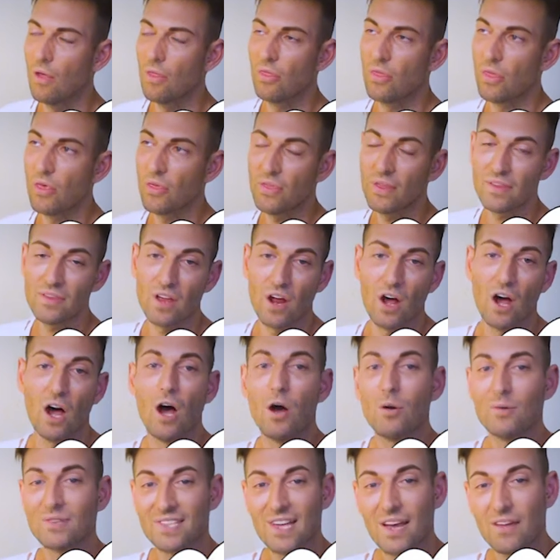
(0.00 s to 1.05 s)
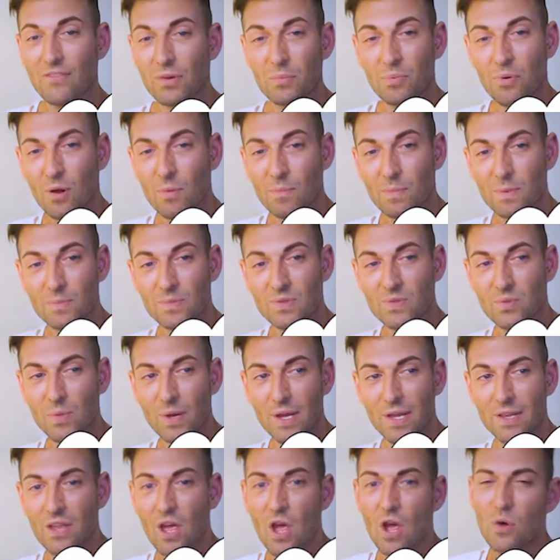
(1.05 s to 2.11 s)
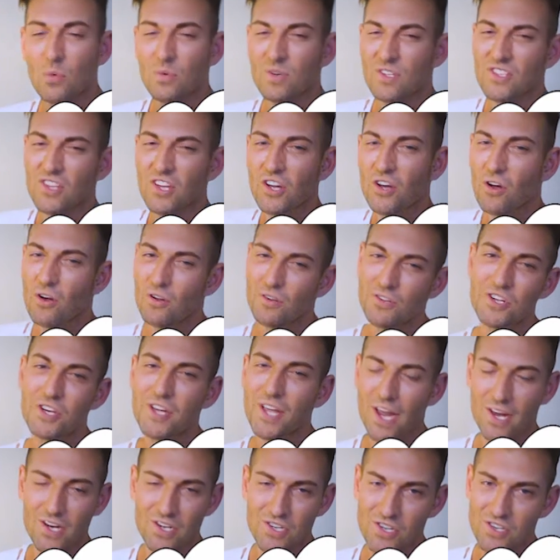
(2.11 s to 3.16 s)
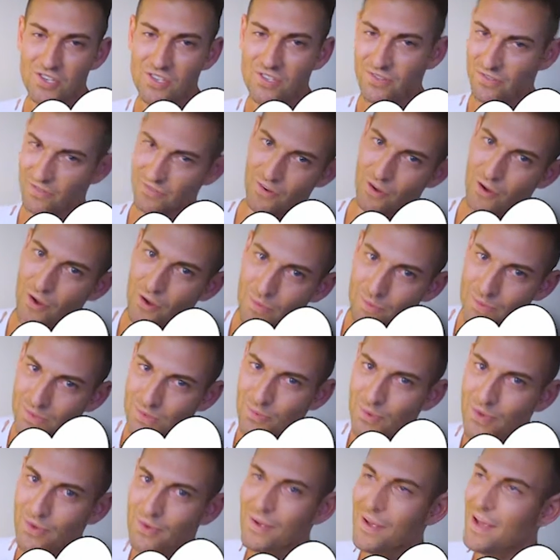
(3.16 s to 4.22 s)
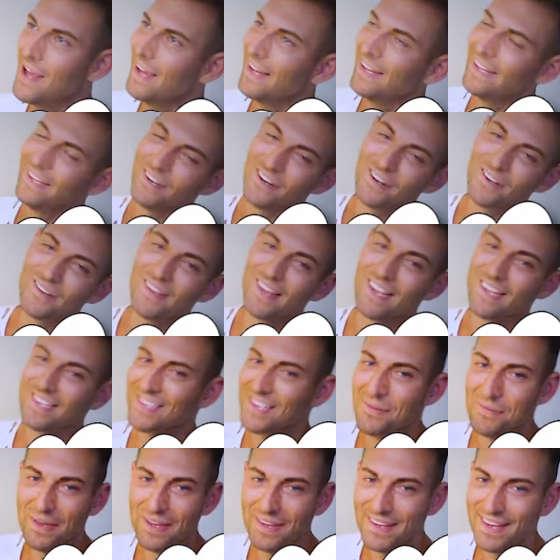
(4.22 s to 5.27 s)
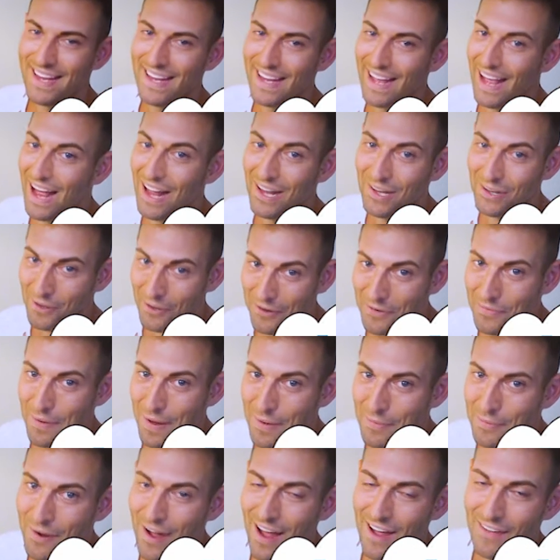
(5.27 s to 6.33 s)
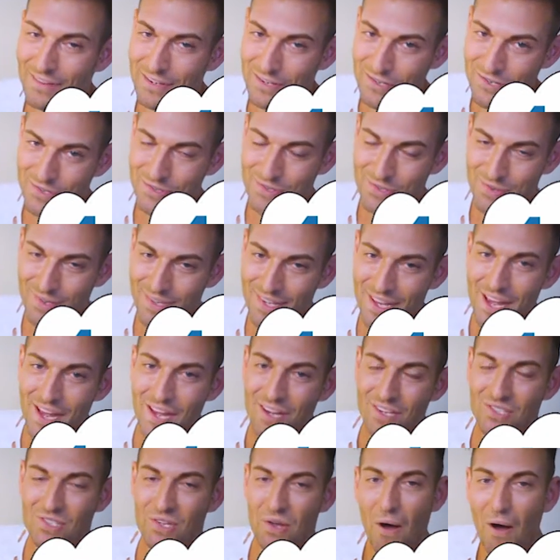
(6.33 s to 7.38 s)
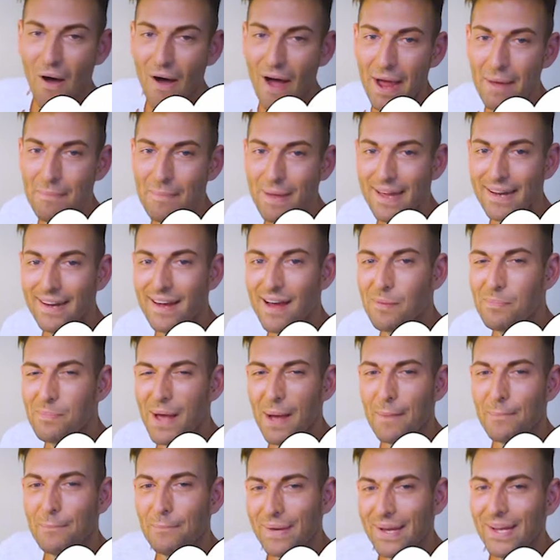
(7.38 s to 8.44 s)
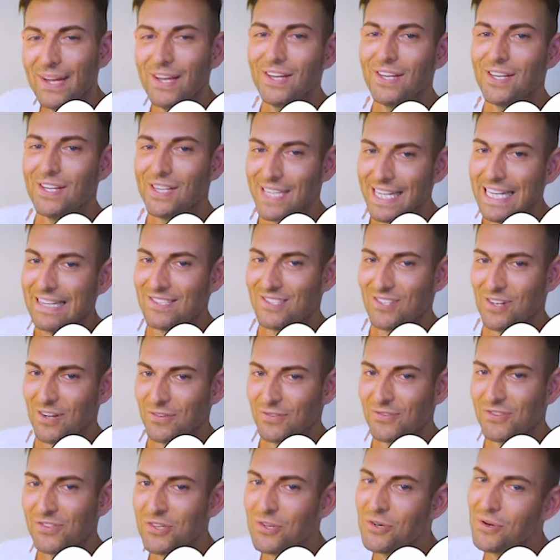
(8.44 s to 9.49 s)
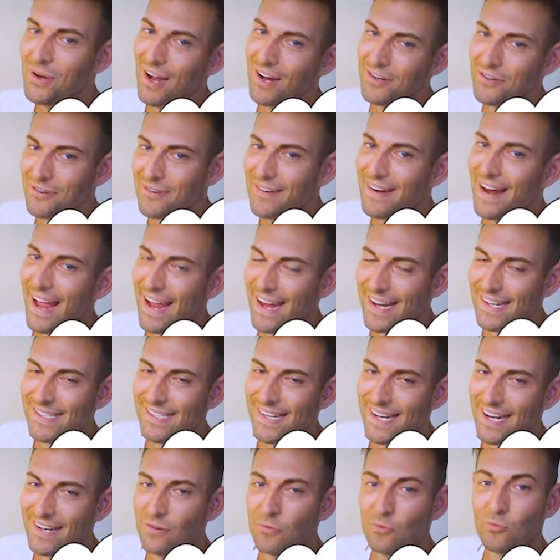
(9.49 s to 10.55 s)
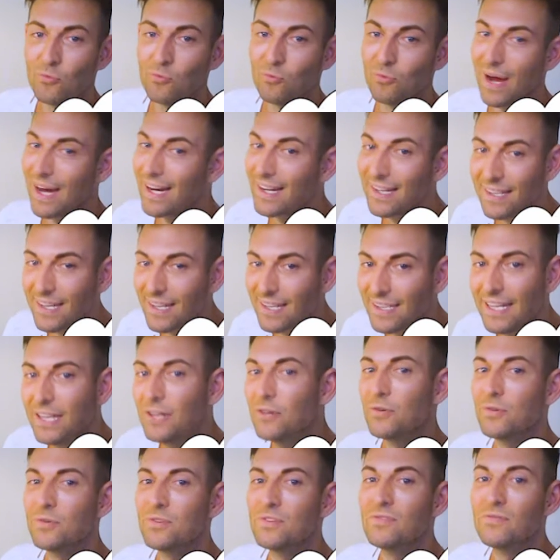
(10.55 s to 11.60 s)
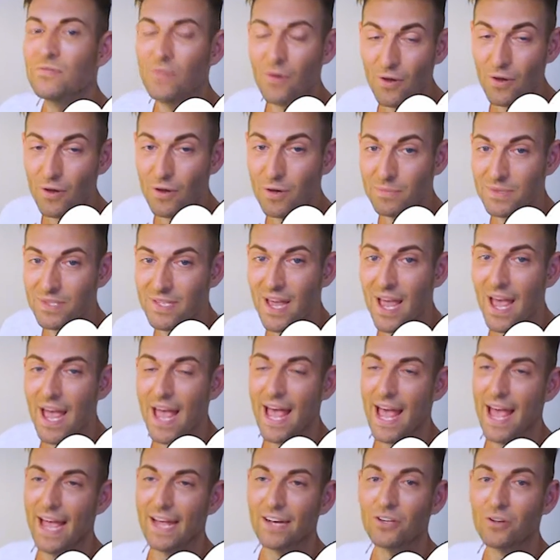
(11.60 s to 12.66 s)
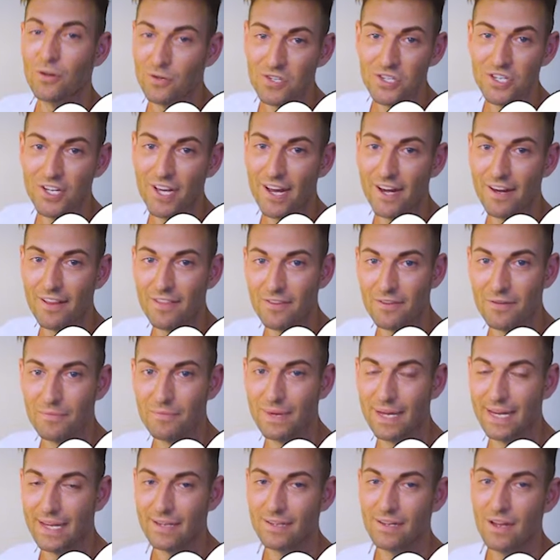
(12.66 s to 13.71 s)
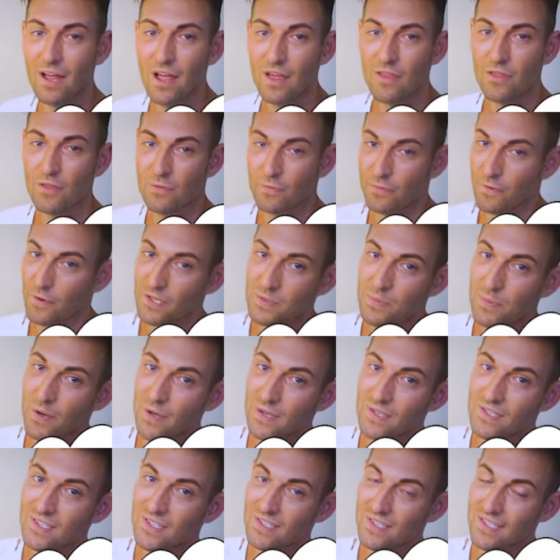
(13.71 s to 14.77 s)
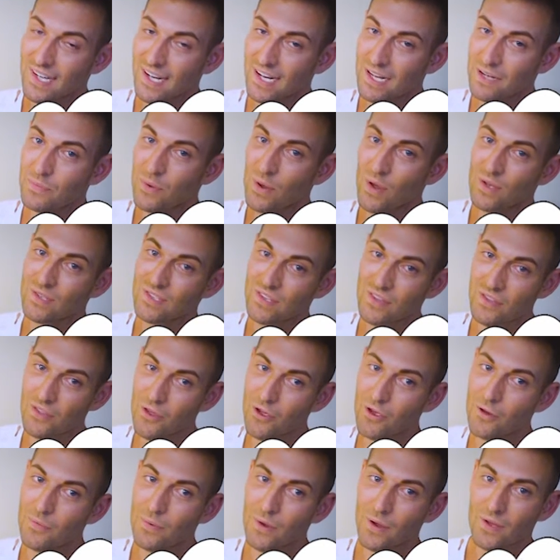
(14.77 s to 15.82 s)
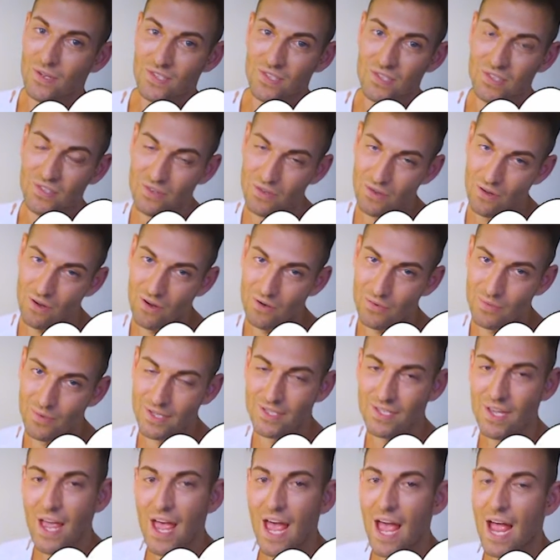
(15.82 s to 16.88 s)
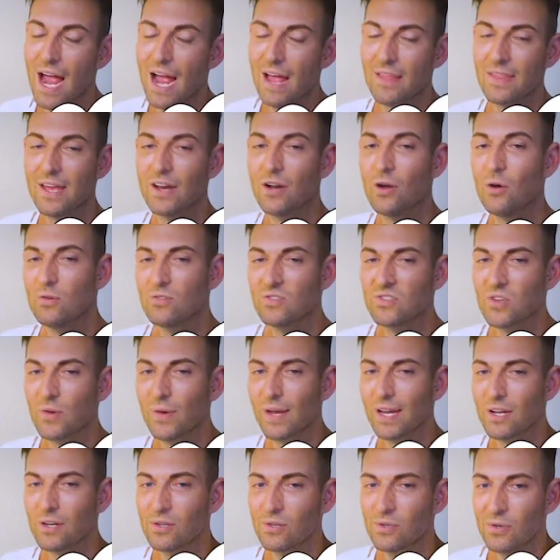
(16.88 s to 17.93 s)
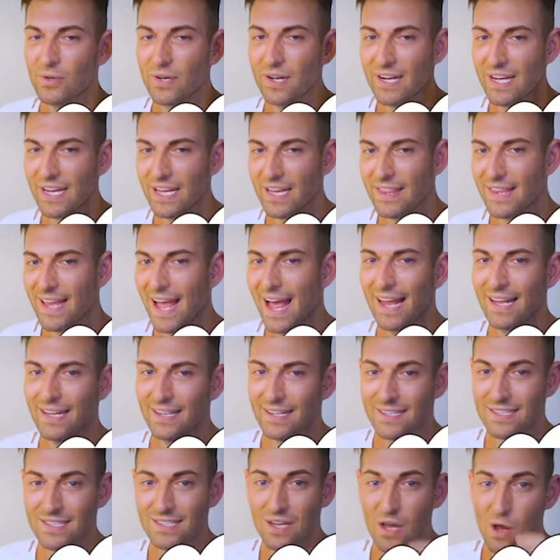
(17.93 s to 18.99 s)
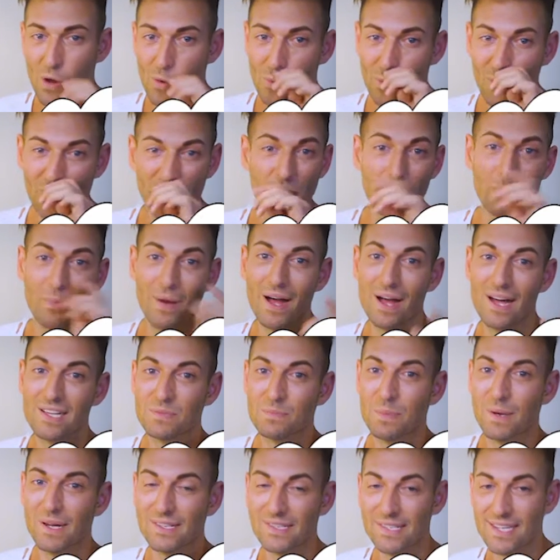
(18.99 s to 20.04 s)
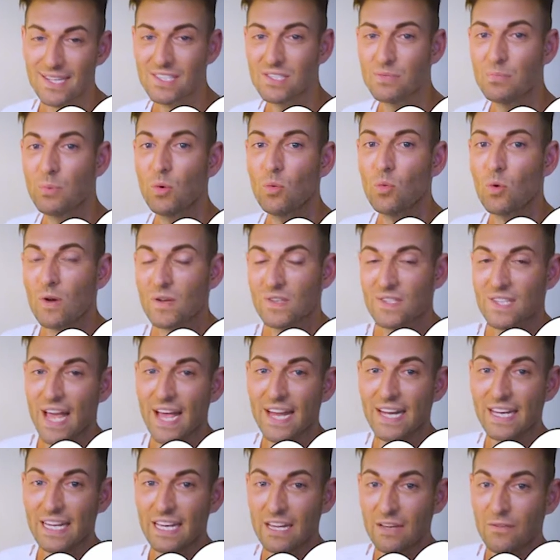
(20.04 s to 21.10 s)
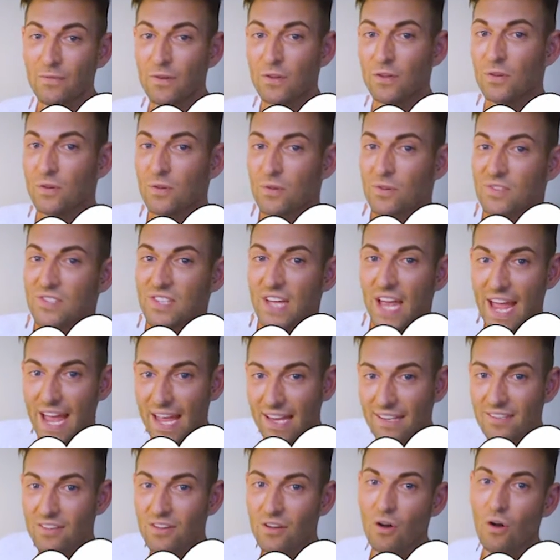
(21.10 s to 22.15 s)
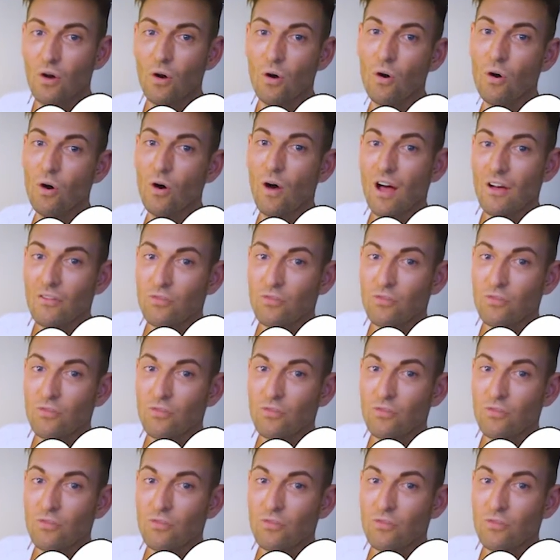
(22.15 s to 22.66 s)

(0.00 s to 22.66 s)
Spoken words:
the thing that I was having problems with was the conjugations of verbs. Well, you know, that's something that a lot of people have issues with. So I made up a big list of 218 regularly used verbs and conjugated them in the first person, second person, third person, onwards. And then also included in that list what the past participle was and if it used être or